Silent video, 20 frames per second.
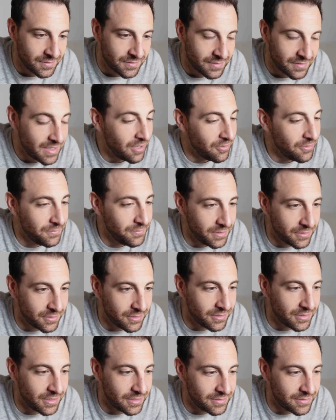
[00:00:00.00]
that would be a
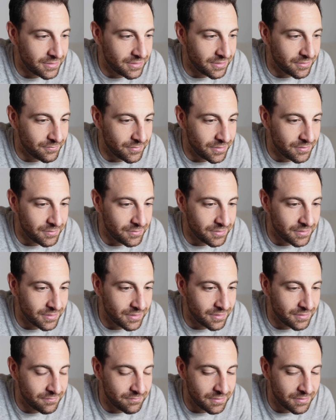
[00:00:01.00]
good idea. Maybe
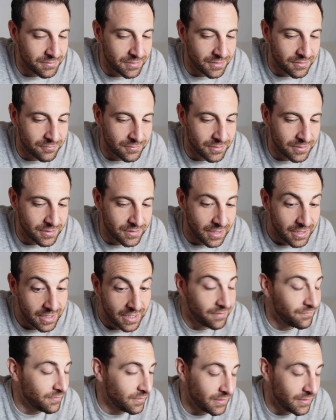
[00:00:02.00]
I'll read. I
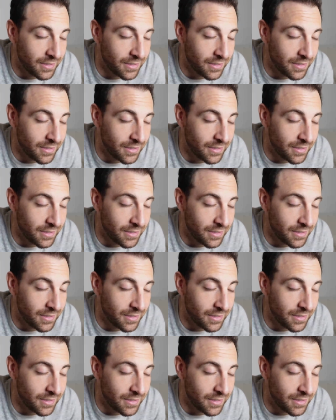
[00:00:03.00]
have it.